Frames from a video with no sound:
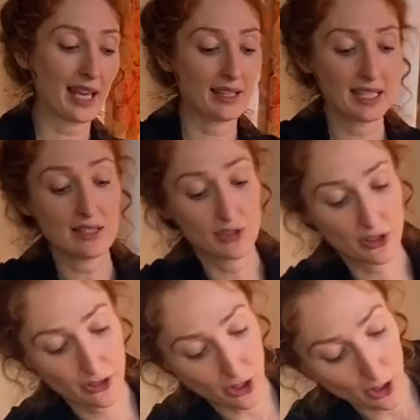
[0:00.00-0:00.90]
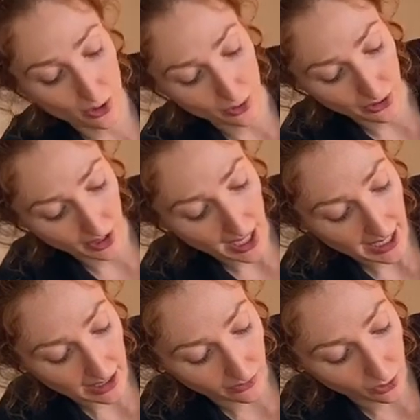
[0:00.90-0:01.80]
even though the
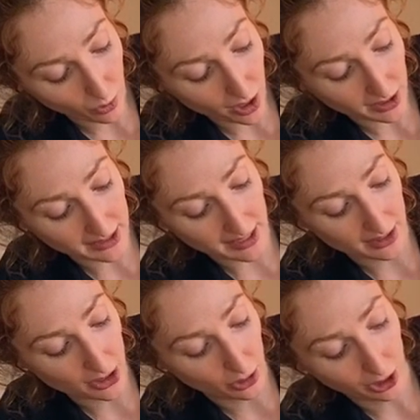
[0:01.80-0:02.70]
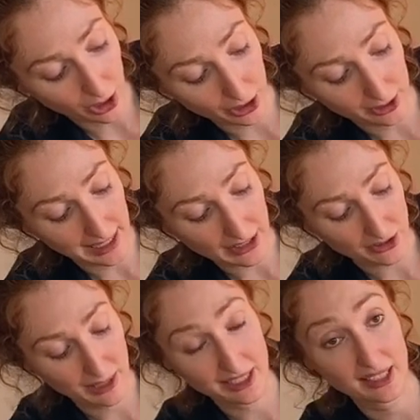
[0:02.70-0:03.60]
height of the wall no longer allows
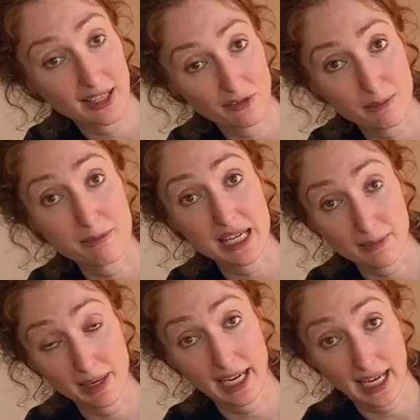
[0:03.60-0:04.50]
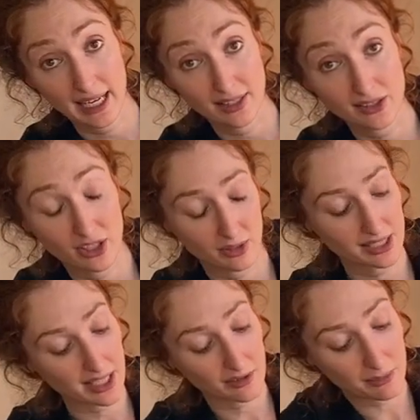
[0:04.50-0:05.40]
me to kind of meet my hands. So
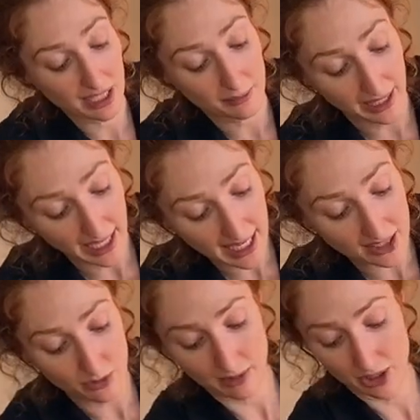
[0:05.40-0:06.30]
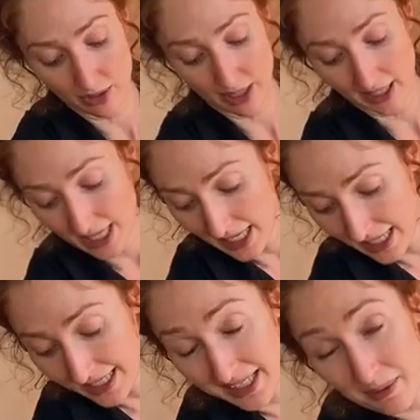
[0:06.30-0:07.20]
instead of meeting my hands, what I'm doing
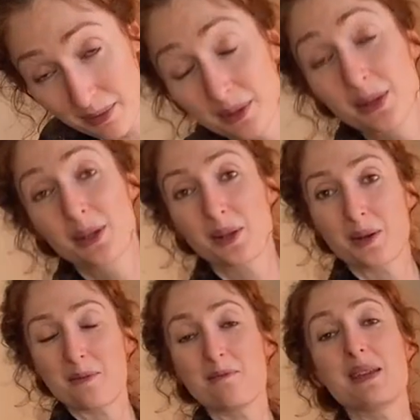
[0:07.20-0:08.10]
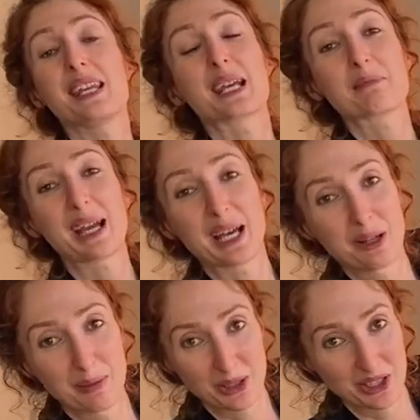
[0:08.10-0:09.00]
is I'm meeting my
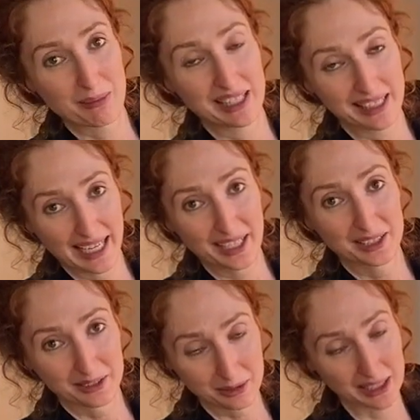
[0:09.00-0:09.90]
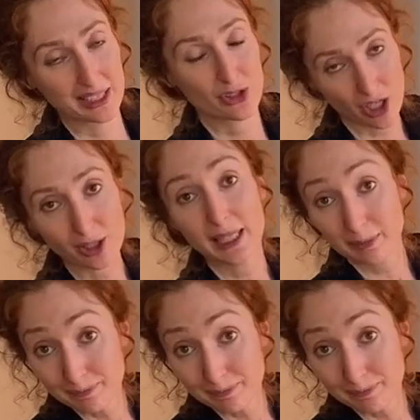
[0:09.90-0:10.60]
elbow to my leg really strongly.